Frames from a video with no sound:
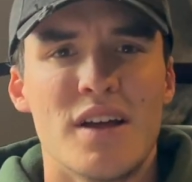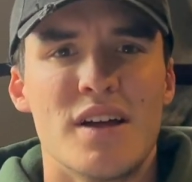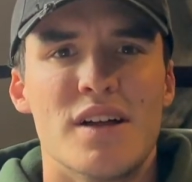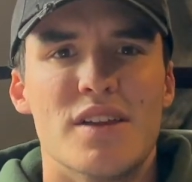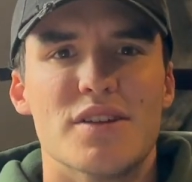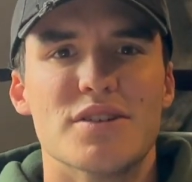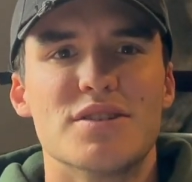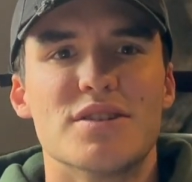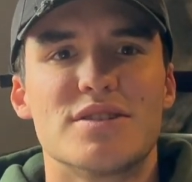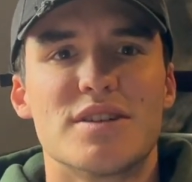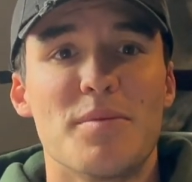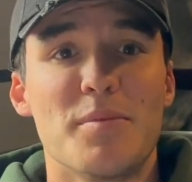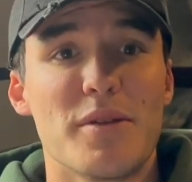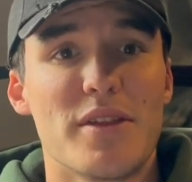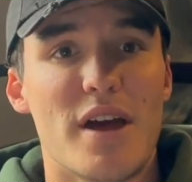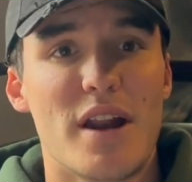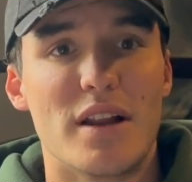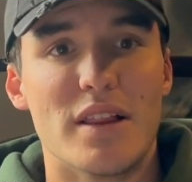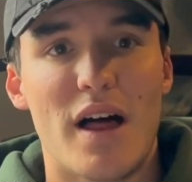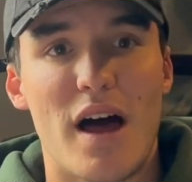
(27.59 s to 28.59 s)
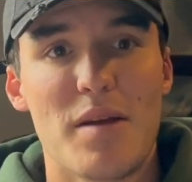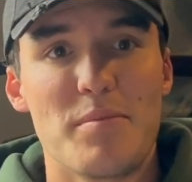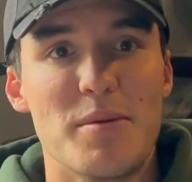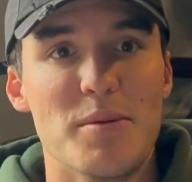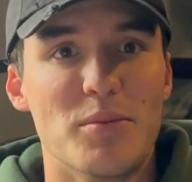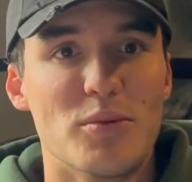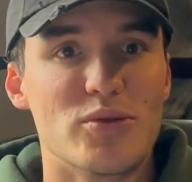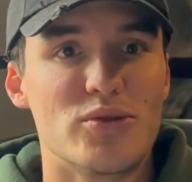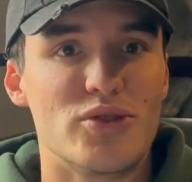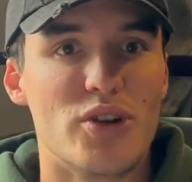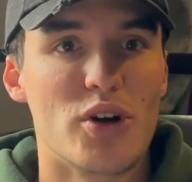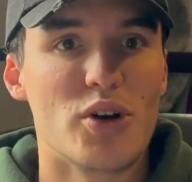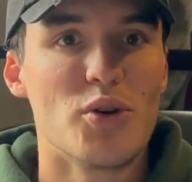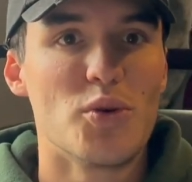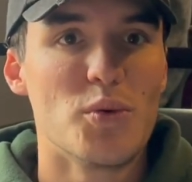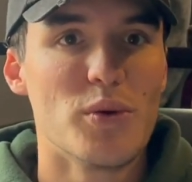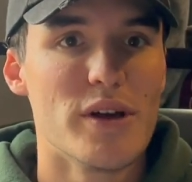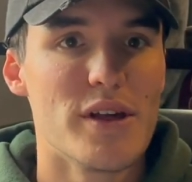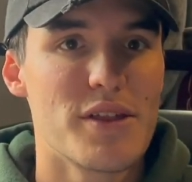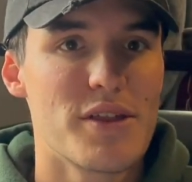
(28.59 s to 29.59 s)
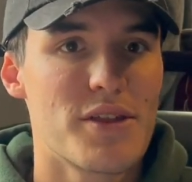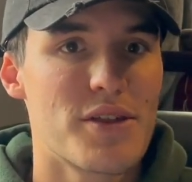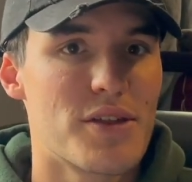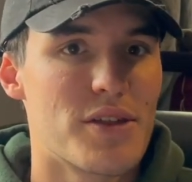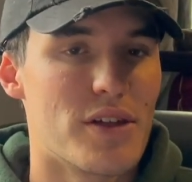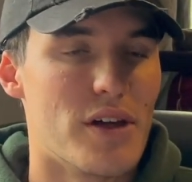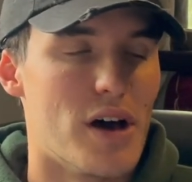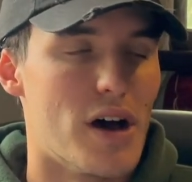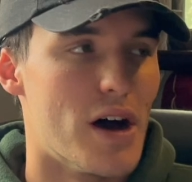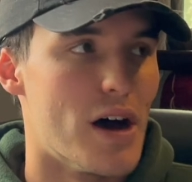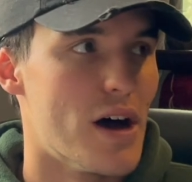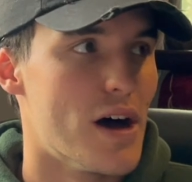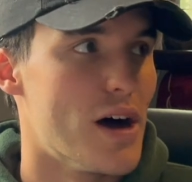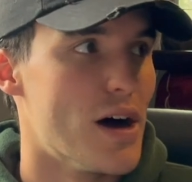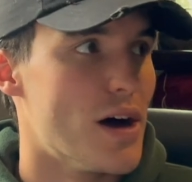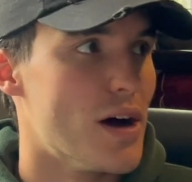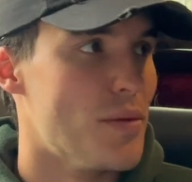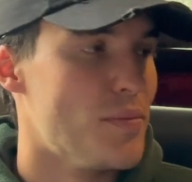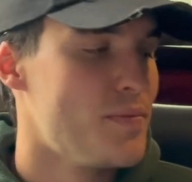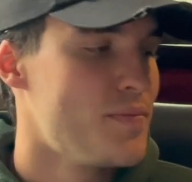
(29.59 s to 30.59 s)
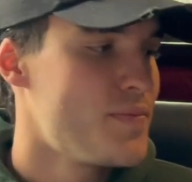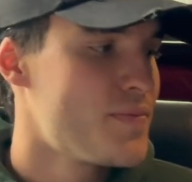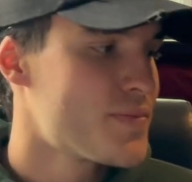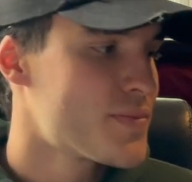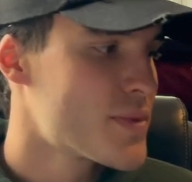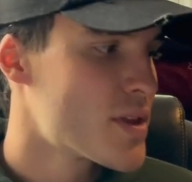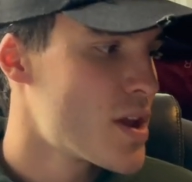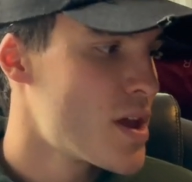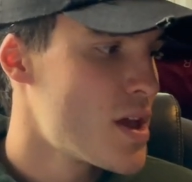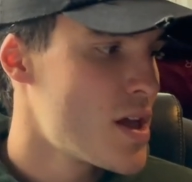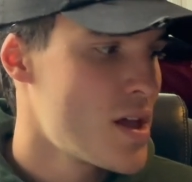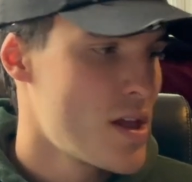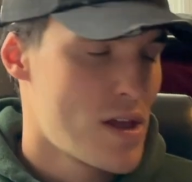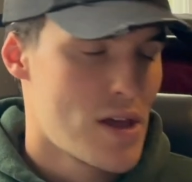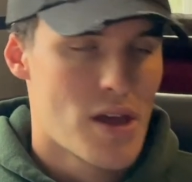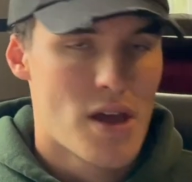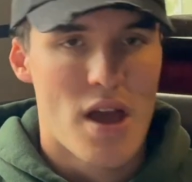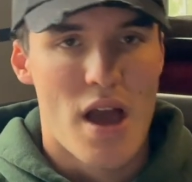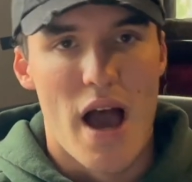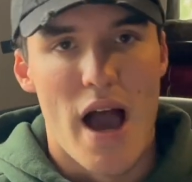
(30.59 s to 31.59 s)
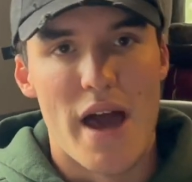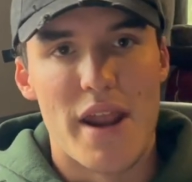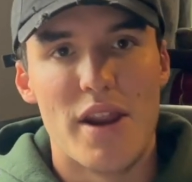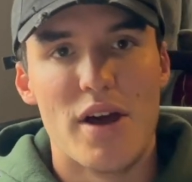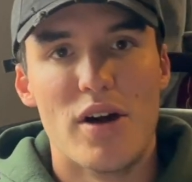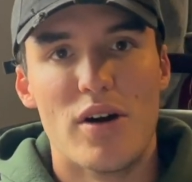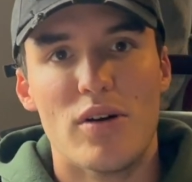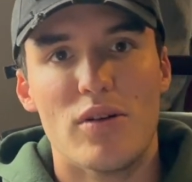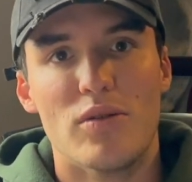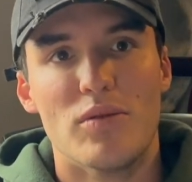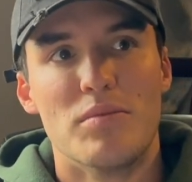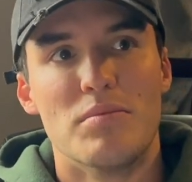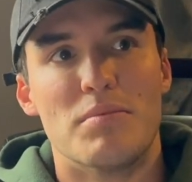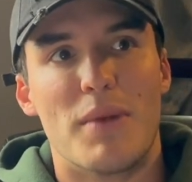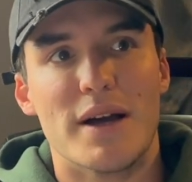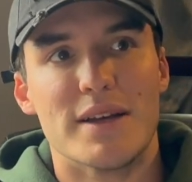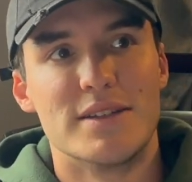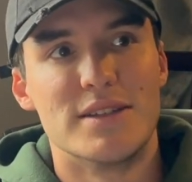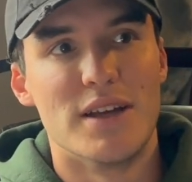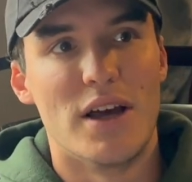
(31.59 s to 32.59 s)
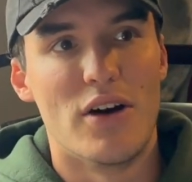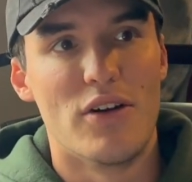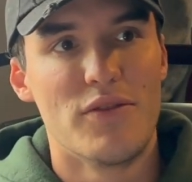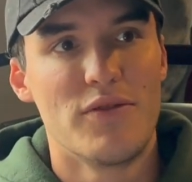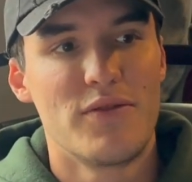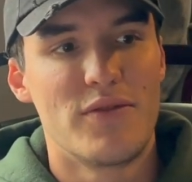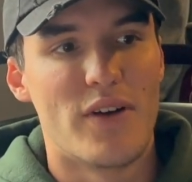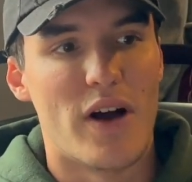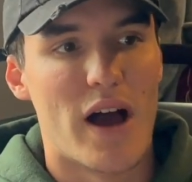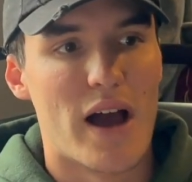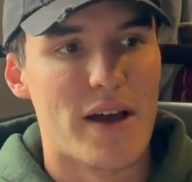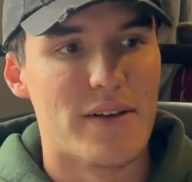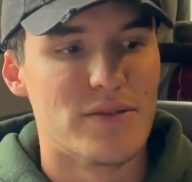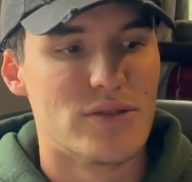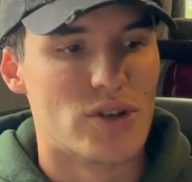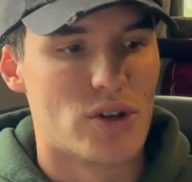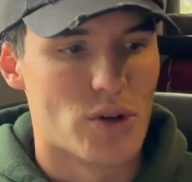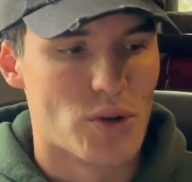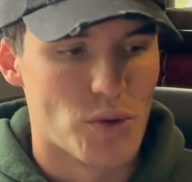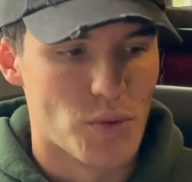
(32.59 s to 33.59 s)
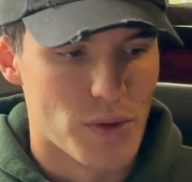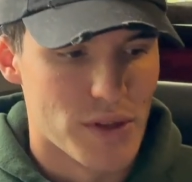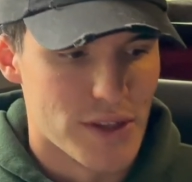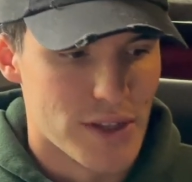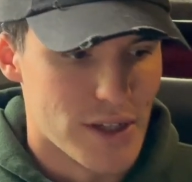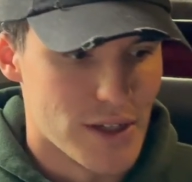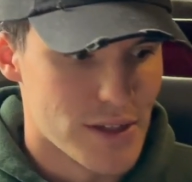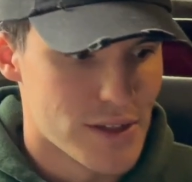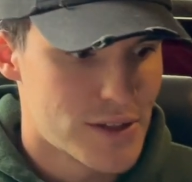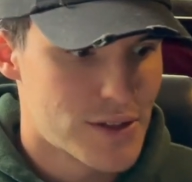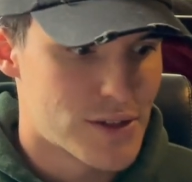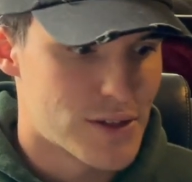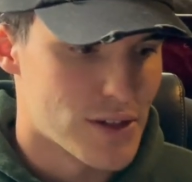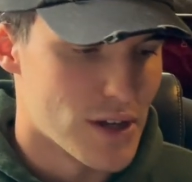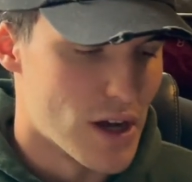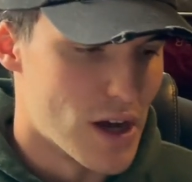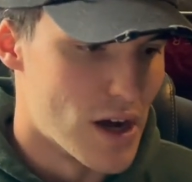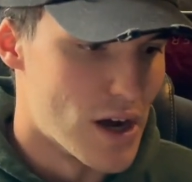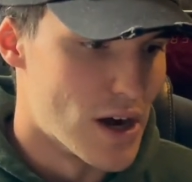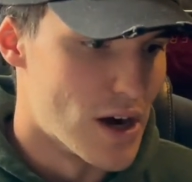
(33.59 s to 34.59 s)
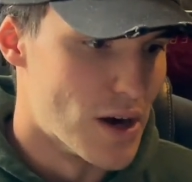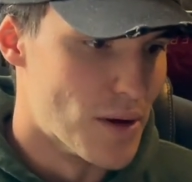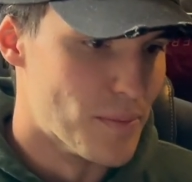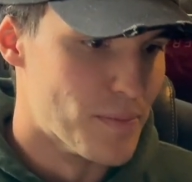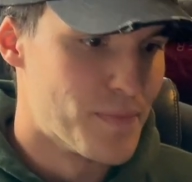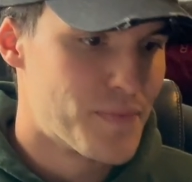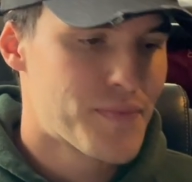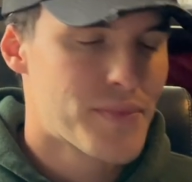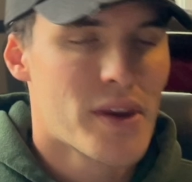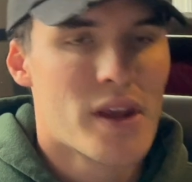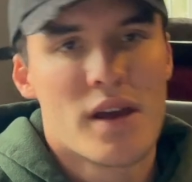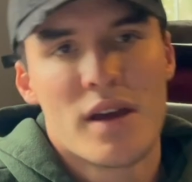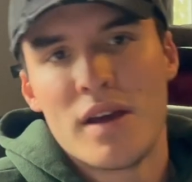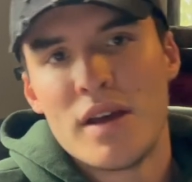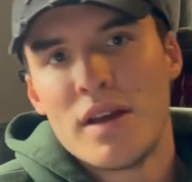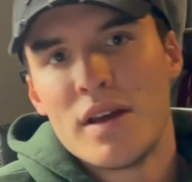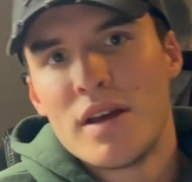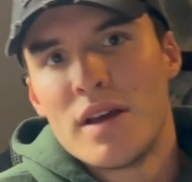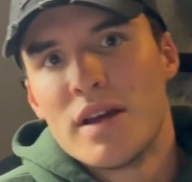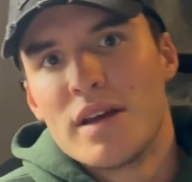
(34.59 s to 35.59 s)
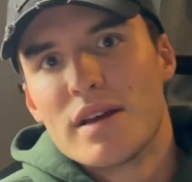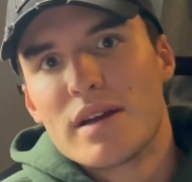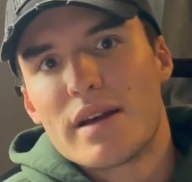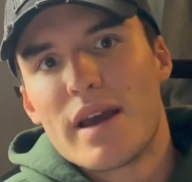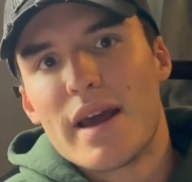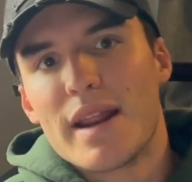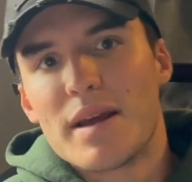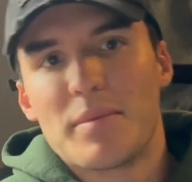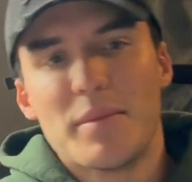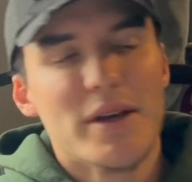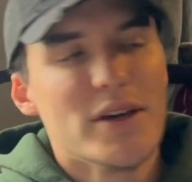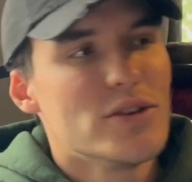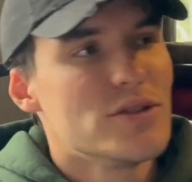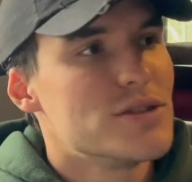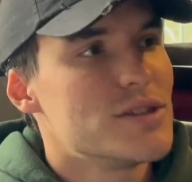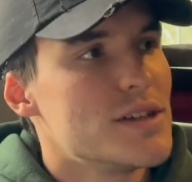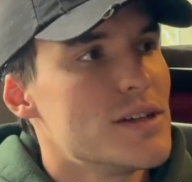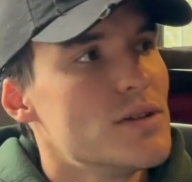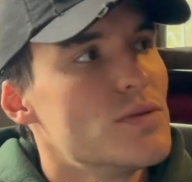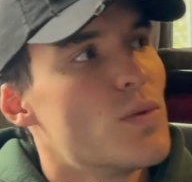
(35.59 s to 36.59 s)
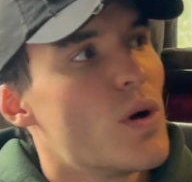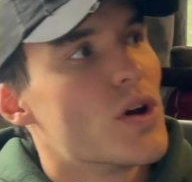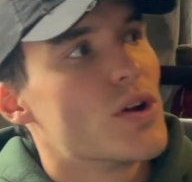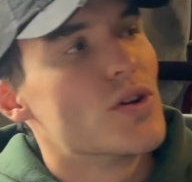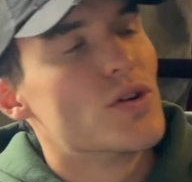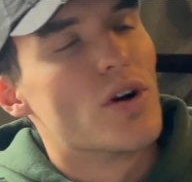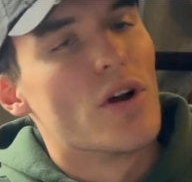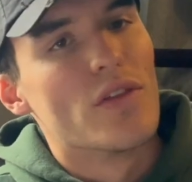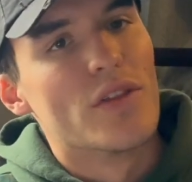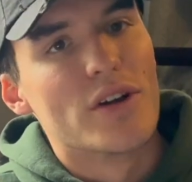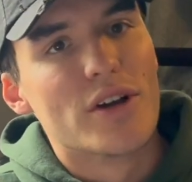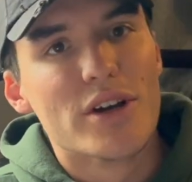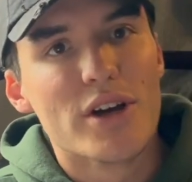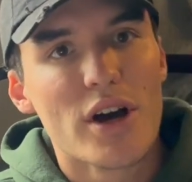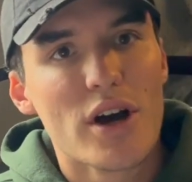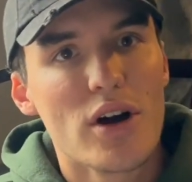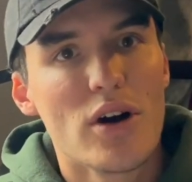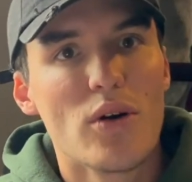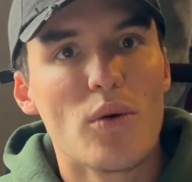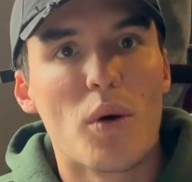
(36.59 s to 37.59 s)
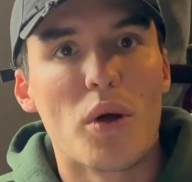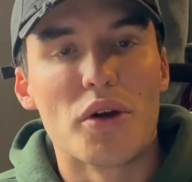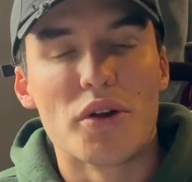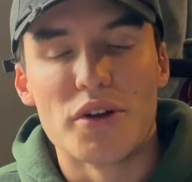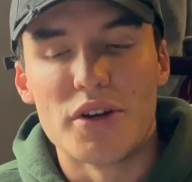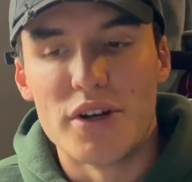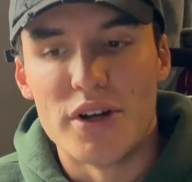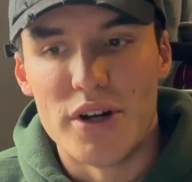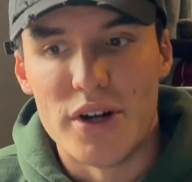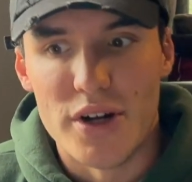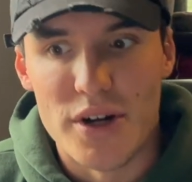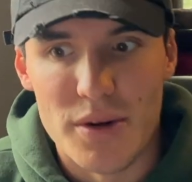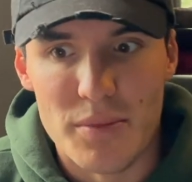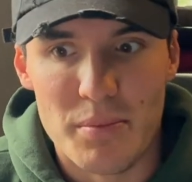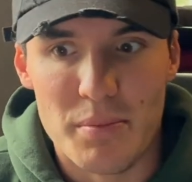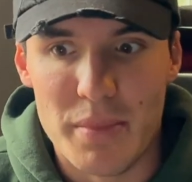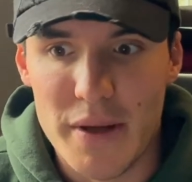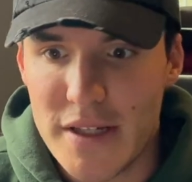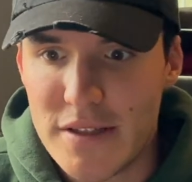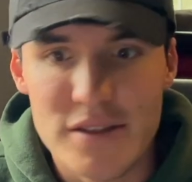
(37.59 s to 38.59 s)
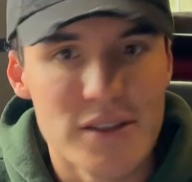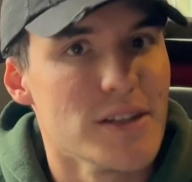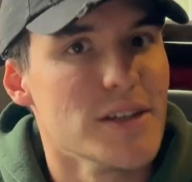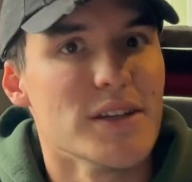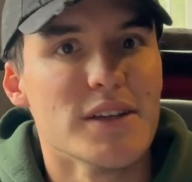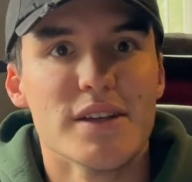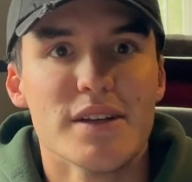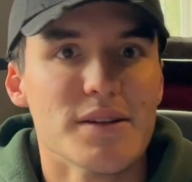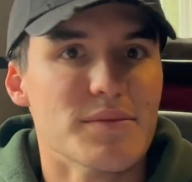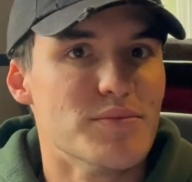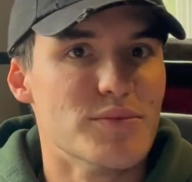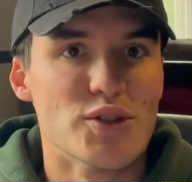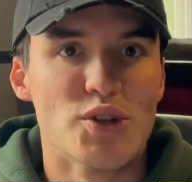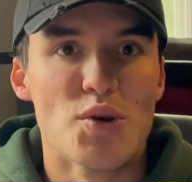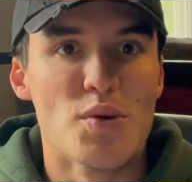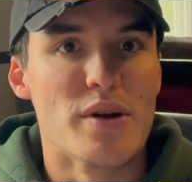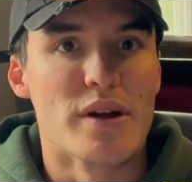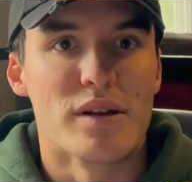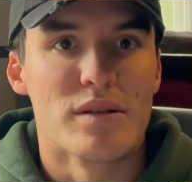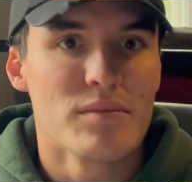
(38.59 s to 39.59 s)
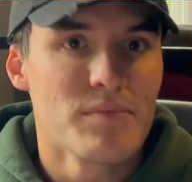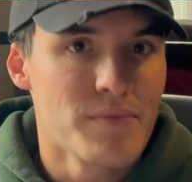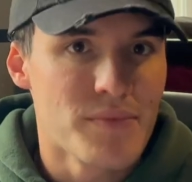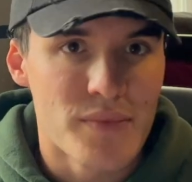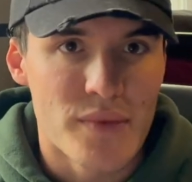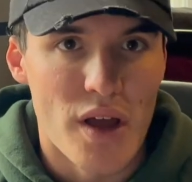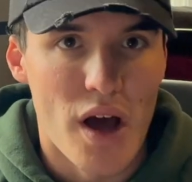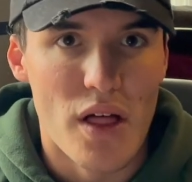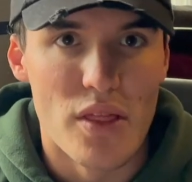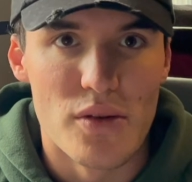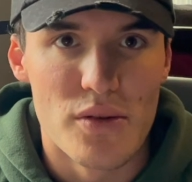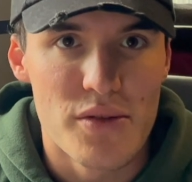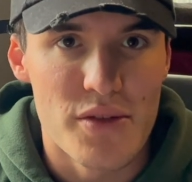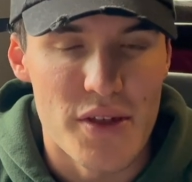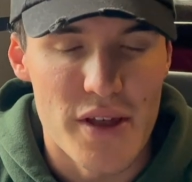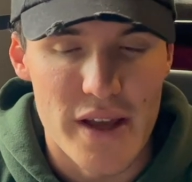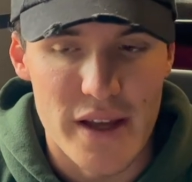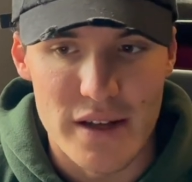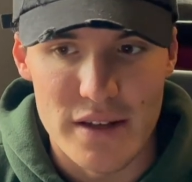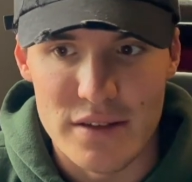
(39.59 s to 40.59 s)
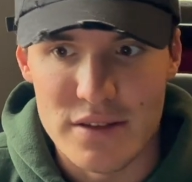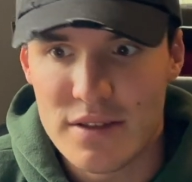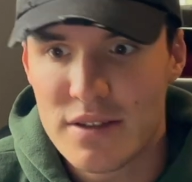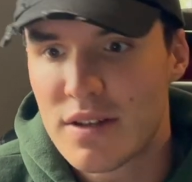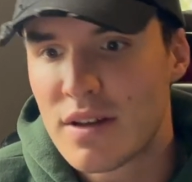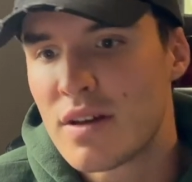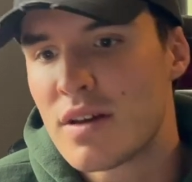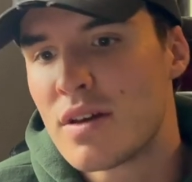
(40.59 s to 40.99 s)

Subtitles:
this is something that a lot of people struggle with. I know myself, I've struggled with this. Getting meals in while you're on the go, while you're busy doing other things,